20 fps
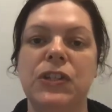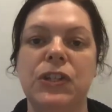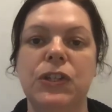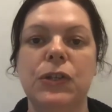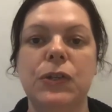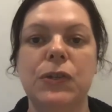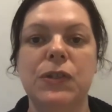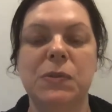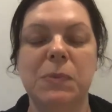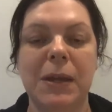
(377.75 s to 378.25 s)

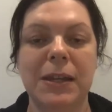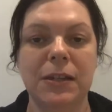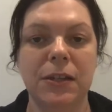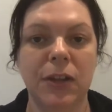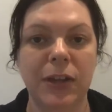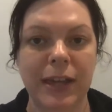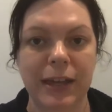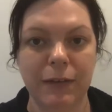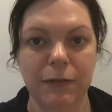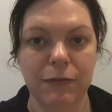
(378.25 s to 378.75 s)
use when
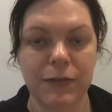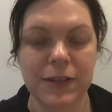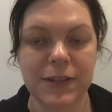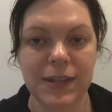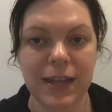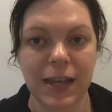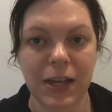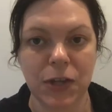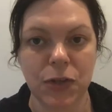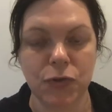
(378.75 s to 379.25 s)
looking for
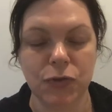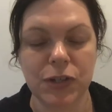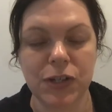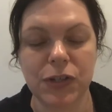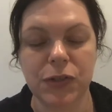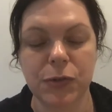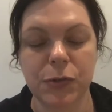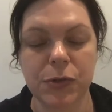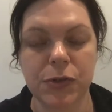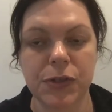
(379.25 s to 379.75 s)
secondary
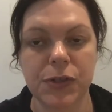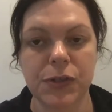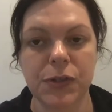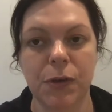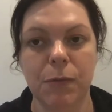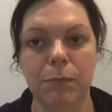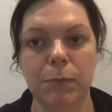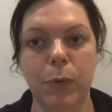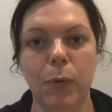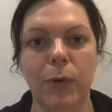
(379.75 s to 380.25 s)
sources
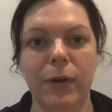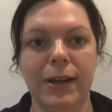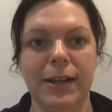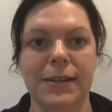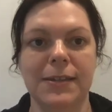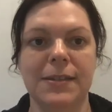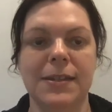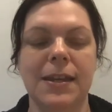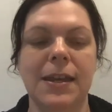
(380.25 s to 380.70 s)
on point.